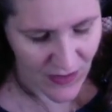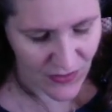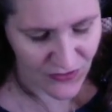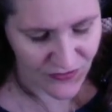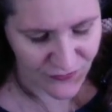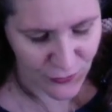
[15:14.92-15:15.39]

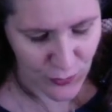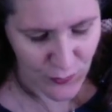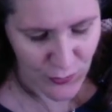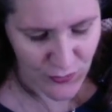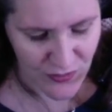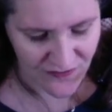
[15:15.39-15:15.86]
The Full
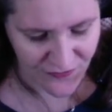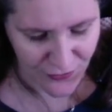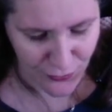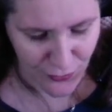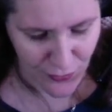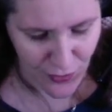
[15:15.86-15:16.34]
Moon and
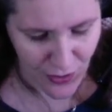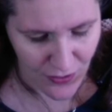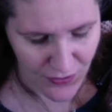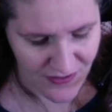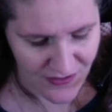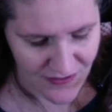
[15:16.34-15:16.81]
Virgo
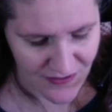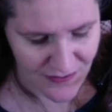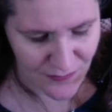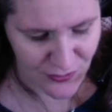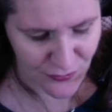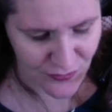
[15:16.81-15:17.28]
card needs
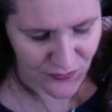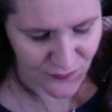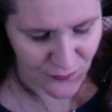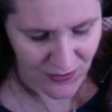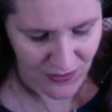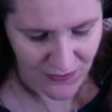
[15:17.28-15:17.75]
some
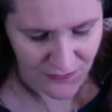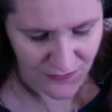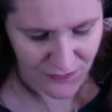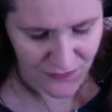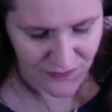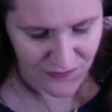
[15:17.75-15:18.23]
truthful
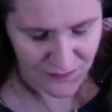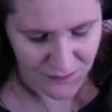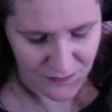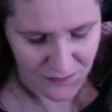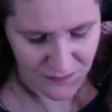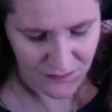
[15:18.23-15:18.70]
answers.
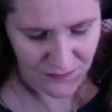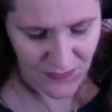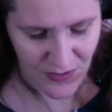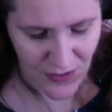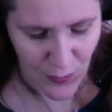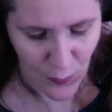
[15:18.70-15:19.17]

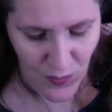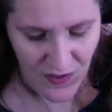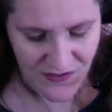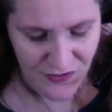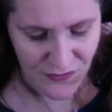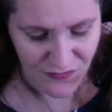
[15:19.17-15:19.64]

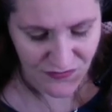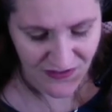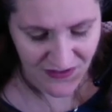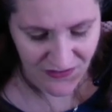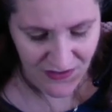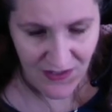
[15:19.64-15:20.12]
Once you've
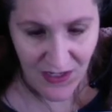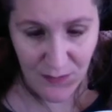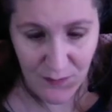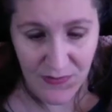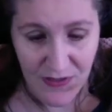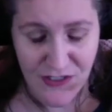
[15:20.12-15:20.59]
given
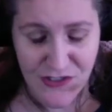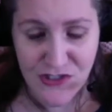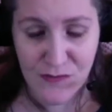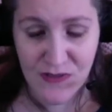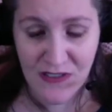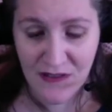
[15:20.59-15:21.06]
them, it
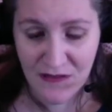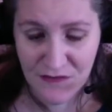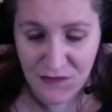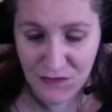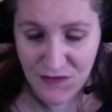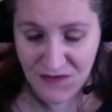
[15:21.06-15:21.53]
should be
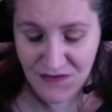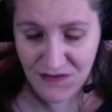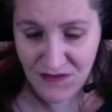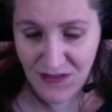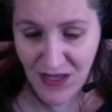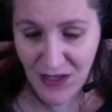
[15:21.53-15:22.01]
easier to
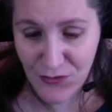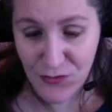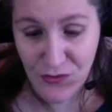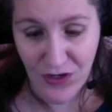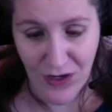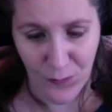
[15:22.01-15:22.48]
see how you
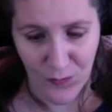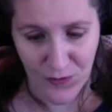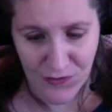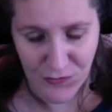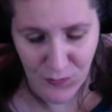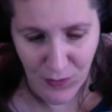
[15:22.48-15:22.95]
got where
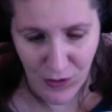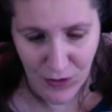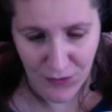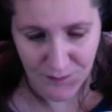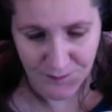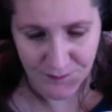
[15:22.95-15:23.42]
you are.